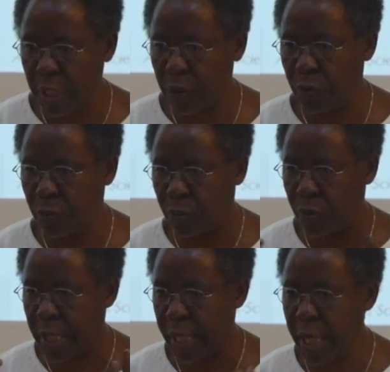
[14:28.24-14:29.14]

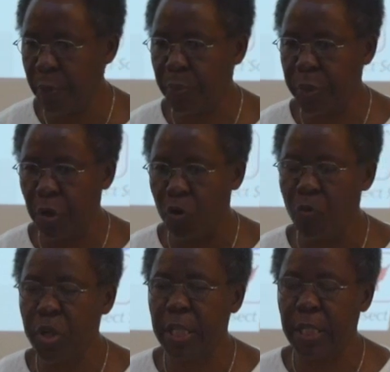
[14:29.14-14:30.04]
to help the
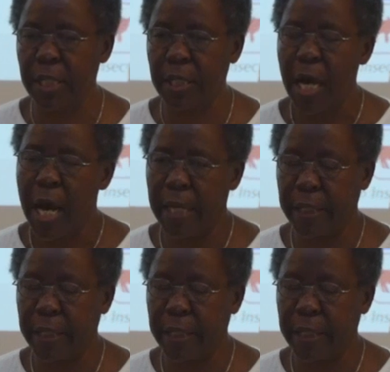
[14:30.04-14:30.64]
communities